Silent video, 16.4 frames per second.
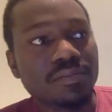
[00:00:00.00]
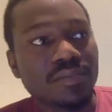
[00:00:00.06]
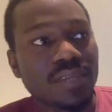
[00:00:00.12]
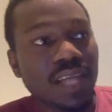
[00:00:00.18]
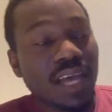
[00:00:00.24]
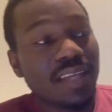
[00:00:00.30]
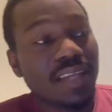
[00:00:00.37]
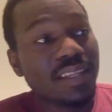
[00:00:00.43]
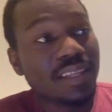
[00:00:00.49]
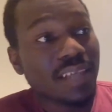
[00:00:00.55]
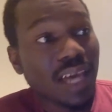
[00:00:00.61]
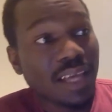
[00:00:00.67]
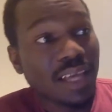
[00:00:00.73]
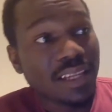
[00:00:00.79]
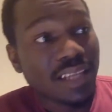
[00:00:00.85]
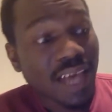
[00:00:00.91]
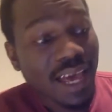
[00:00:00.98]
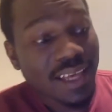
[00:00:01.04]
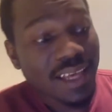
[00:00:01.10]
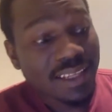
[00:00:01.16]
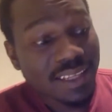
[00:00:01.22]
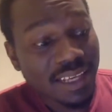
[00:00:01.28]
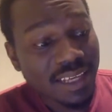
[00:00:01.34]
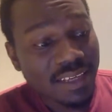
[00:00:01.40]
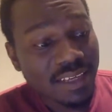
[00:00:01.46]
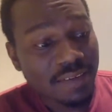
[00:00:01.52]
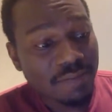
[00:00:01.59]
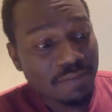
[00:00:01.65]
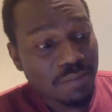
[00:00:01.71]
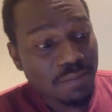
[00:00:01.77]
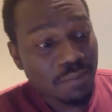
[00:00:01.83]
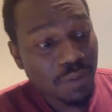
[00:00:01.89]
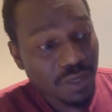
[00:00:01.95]
And I think,
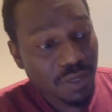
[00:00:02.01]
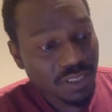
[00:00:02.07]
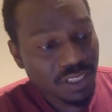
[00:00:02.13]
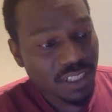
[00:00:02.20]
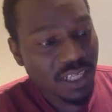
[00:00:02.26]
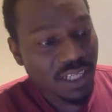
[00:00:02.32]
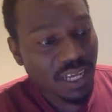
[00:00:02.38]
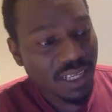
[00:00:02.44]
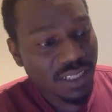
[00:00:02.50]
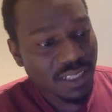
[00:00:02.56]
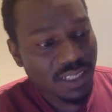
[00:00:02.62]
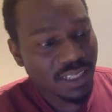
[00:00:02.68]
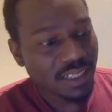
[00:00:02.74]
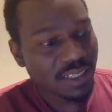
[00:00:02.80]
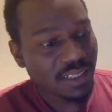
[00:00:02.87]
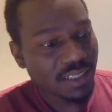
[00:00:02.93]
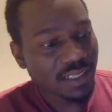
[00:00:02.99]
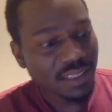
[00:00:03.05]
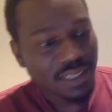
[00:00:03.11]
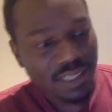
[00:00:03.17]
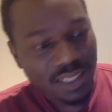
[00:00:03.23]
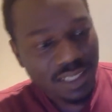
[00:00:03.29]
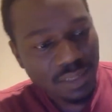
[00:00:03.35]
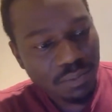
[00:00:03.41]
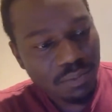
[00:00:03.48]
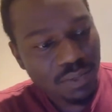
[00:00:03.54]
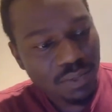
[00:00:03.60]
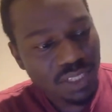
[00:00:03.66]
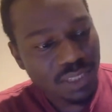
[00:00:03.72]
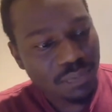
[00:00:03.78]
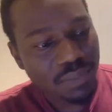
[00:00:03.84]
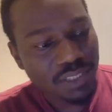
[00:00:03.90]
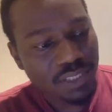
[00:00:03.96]
personally, I think there
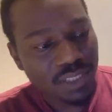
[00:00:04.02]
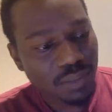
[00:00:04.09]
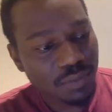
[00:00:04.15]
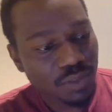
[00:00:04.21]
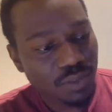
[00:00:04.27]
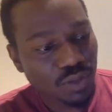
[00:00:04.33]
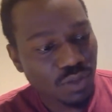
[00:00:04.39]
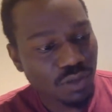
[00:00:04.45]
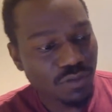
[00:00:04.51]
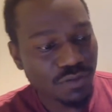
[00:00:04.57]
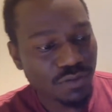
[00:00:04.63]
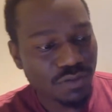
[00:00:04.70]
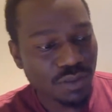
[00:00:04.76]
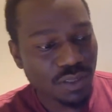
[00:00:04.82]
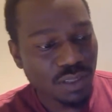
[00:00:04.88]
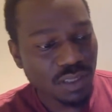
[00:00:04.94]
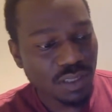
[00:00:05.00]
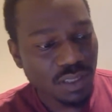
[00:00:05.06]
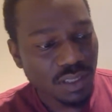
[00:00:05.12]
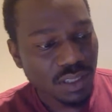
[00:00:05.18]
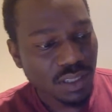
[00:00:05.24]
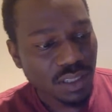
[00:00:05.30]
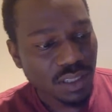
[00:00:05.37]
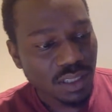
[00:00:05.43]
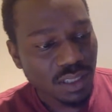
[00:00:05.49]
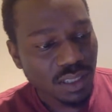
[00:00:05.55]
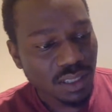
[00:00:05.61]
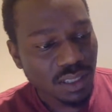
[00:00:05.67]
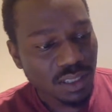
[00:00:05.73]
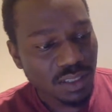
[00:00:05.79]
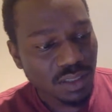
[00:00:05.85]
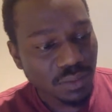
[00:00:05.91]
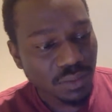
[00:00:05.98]
must be some sort of
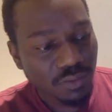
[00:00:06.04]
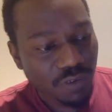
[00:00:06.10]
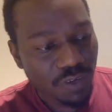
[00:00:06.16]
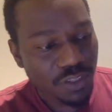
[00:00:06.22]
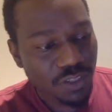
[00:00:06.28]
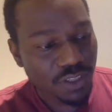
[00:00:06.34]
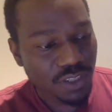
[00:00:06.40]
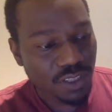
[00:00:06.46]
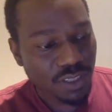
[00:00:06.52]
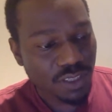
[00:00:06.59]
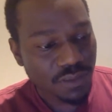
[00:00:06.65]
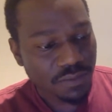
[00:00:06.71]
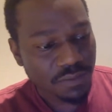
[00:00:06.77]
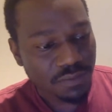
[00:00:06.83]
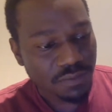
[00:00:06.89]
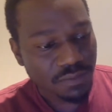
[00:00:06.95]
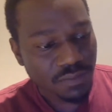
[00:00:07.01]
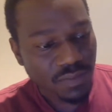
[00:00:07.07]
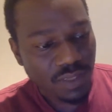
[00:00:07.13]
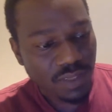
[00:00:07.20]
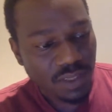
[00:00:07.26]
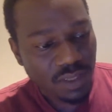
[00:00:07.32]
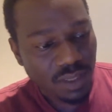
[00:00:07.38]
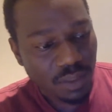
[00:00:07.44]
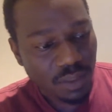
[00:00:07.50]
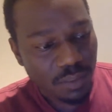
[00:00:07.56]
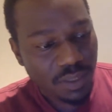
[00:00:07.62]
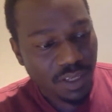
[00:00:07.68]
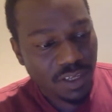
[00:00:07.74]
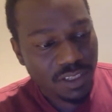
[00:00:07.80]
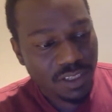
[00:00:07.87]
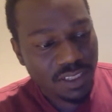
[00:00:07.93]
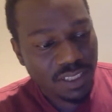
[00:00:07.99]
subversion,
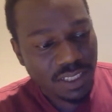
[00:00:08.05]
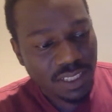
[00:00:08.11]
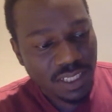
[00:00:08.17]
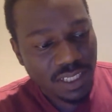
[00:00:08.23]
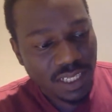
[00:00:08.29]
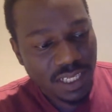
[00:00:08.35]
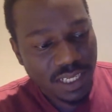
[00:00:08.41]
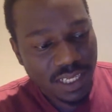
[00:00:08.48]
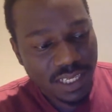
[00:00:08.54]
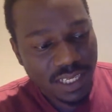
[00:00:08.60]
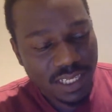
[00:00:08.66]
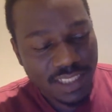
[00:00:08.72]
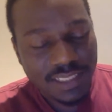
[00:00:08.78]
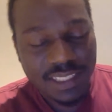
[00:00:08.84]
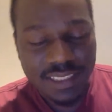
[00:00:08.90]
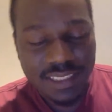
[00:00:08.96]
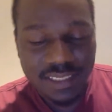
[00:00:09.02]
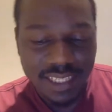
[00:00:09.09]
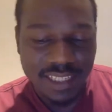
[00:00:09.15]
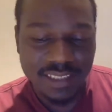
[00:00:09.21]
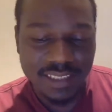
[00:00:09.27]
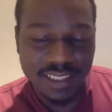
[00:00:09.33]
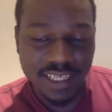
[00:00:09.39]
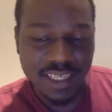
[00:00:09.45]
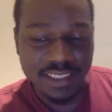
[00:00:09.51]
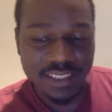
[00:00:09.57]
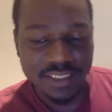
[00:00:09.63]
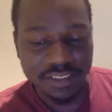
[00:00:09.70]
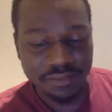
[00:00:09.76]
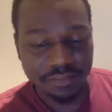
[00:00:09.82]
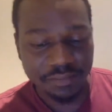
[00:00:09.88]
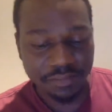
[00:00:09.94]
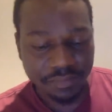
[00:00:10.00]
because it's a test
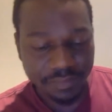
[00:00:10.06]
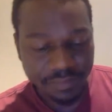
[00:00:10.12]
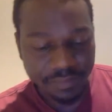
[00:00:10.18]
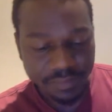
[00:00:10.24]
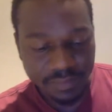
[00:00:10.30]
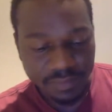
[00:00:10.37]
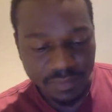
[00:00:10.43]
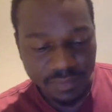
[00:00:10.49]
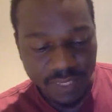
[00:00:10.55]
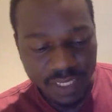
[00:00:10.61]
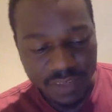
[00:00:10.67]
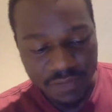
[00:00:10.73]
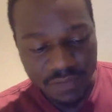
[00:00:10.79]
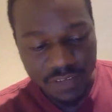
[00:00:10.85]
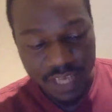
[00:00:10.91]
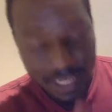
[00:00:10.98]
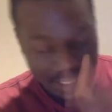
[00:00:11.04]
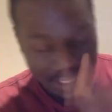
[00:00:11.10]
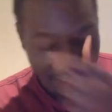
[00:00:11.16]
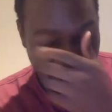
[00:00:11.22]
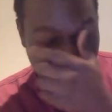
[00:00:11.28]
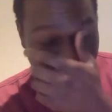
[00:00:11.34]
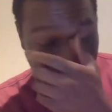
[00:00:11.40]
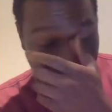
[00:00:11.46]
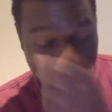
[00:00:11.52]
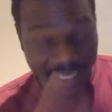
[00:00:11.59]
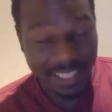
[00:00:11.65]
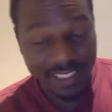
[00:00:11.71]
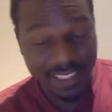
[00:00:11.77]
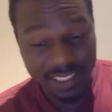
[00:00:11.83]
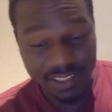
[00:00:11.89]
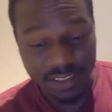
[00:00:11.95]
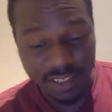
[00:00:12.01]
case. If Haiti
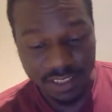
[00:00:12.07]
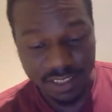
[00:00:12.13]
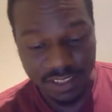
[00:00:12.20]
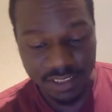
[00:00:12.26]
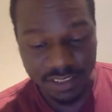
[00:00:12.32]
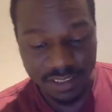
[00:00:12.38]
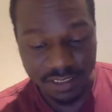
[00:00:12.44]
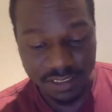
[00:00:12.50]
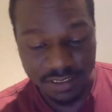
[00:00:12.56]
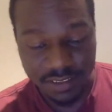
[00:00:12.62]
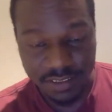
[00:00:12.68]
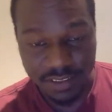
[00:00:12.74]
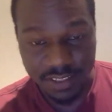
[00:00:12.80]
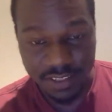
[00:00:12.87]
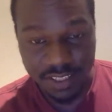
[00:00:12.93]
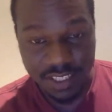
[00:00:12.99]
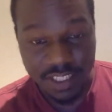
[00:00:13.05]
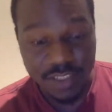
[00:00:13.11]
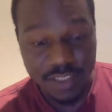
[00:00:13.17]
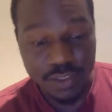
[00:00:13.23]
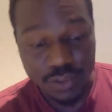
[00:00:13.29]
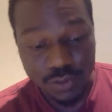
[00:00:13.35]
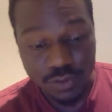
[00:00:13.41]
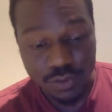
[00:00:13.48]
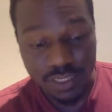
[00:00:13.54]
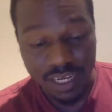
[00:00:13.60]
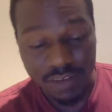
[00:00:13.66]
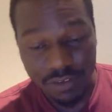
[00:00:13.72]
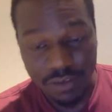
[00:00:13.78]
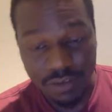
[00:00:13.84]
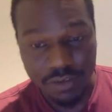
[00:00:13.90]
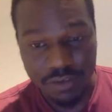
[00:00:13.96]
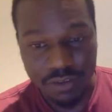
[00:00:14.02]
gets inducted into the
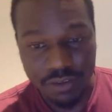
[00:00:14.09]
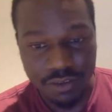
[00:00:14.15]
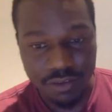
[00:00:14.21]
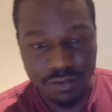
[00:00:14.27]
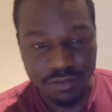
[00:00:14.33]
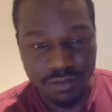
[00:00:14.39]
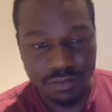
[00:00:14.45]
African Union,